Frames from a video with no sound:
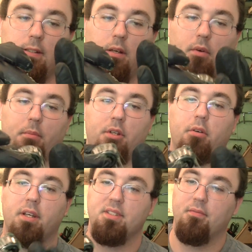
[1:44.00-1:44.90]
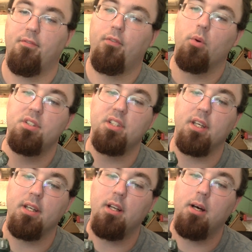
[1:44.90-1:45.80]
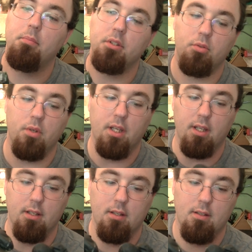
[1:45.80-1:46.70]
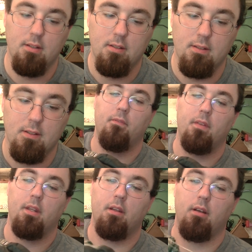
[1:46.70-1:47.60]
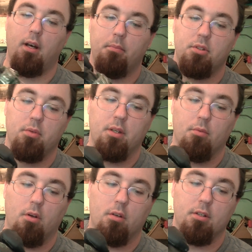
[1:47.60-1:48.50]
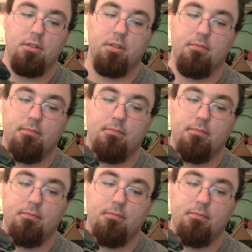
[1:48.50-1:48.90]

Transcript: And what I'm doing is I'm forcing it up between the rollers.